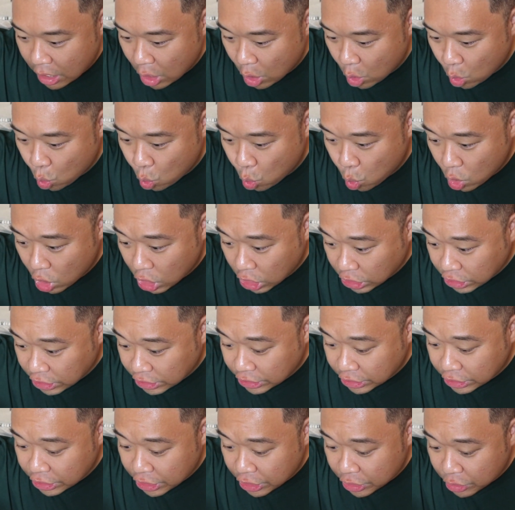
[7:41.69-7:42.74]
we're
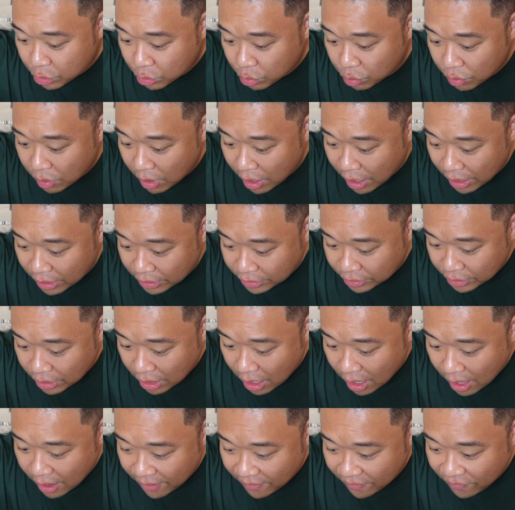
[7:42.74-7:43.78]
just gonna cross
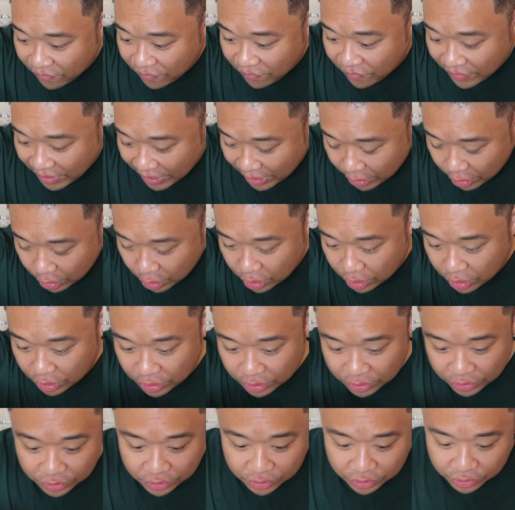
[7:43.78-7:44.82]
our
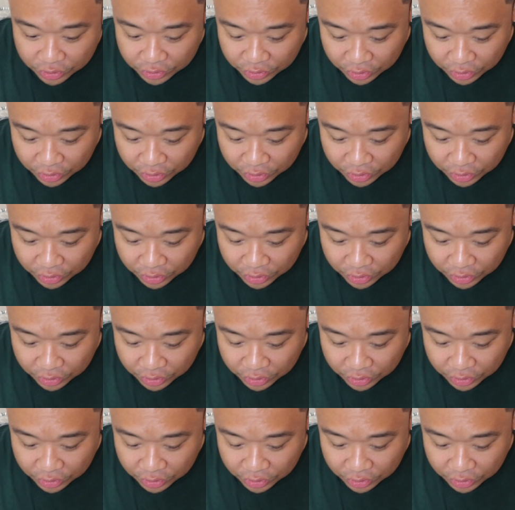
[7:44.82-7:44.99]
fingers.